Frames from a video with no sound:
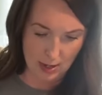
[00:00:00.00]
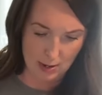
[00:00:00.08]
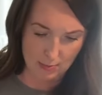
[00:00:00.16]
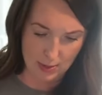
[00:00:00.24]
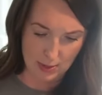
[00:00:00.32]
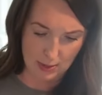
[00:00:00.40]

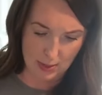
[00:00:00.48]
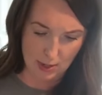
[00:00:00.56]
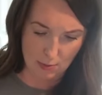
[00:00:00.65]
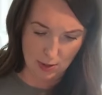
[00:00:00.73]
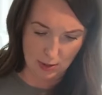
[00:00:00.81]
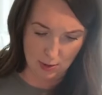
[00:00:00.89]
And I'm going to
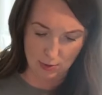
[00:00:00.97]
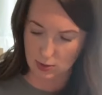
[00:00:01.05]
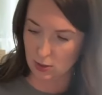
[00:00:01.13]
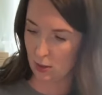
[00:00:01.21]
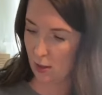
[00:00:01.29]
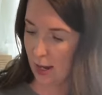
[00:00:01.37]
see what
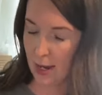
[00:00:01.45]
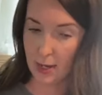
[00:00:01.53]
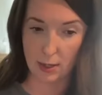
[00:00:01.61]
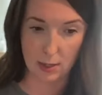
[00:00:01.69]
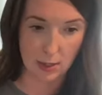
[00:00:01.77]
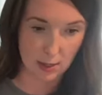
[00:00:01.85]
those look
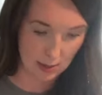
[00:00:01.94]
like.